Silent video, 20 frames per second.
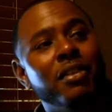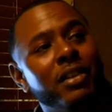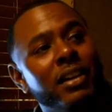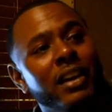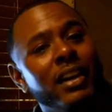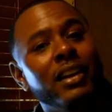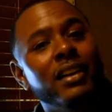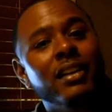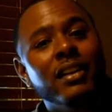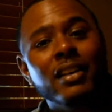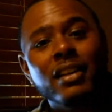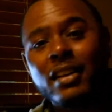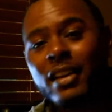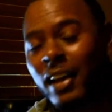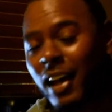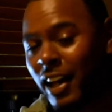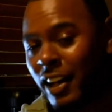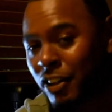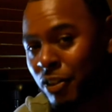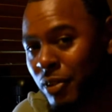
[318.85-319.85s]
Okay,
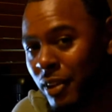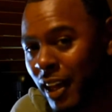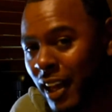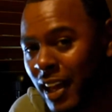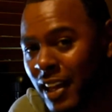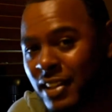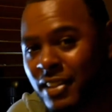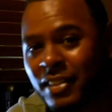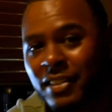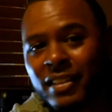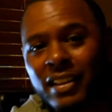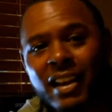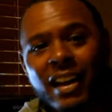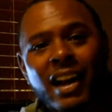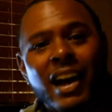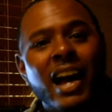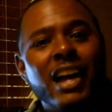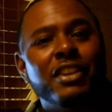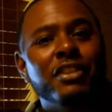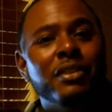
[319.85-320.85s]
I do hedges
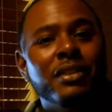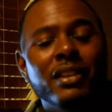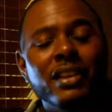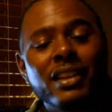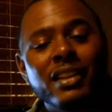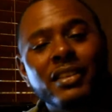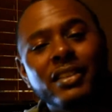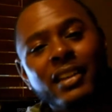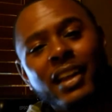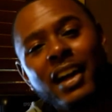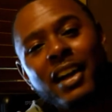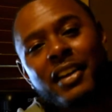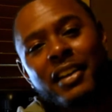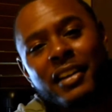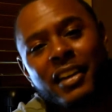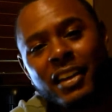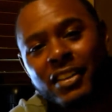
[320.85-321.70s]
now. I do this now.